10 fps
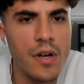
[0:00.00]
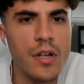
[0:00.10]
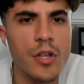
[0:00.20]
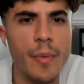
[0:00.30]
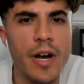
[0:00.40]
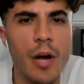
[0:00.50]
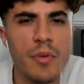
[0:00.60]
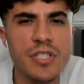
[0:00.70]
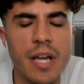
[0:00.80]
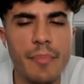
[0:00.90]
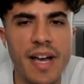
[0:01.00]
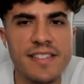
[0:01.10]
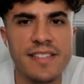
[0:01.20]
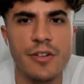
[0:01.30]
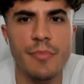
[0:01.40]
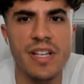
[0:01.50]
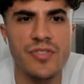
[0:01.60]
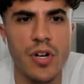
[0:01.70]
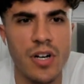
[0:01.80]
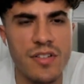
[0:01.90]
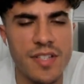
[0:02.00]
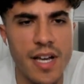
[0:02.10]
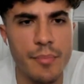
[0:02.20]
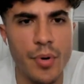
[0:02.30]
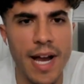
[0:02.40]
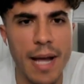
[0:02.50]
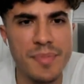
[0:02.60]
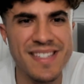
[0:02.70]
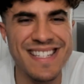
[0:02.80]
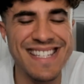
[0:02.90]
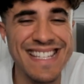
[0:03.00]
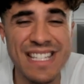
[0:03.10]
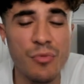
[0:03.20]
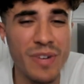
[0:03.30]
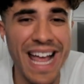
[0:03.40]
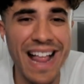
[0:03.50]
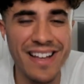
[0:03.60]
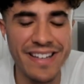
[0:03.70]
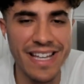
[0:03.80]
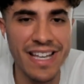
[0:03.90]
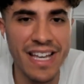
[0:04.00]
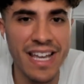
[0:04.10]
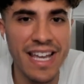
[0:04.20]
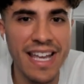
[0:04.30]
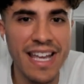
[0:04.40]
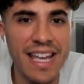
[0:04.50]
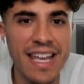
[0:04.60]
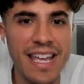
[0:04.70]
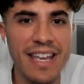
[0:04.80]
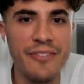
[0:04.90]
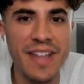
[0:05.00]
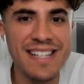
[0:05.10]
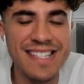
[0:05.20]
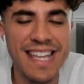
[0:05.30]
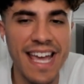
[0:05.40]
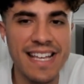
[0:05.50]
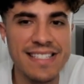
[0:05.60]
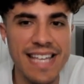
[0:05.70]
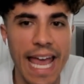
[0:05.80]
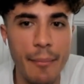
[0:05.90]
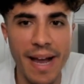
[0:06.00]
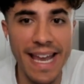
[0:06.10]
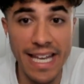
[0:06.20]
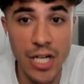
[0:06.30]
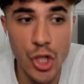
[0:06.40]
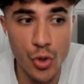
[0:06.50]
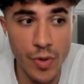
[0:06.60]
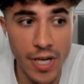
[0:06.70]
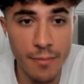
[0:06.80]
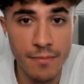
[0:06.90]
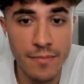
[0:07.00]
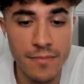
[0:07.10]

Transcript: No matter how much time passes, it remains dark outside. Perhaps this isn't reality. If that's the case, am I in a dream?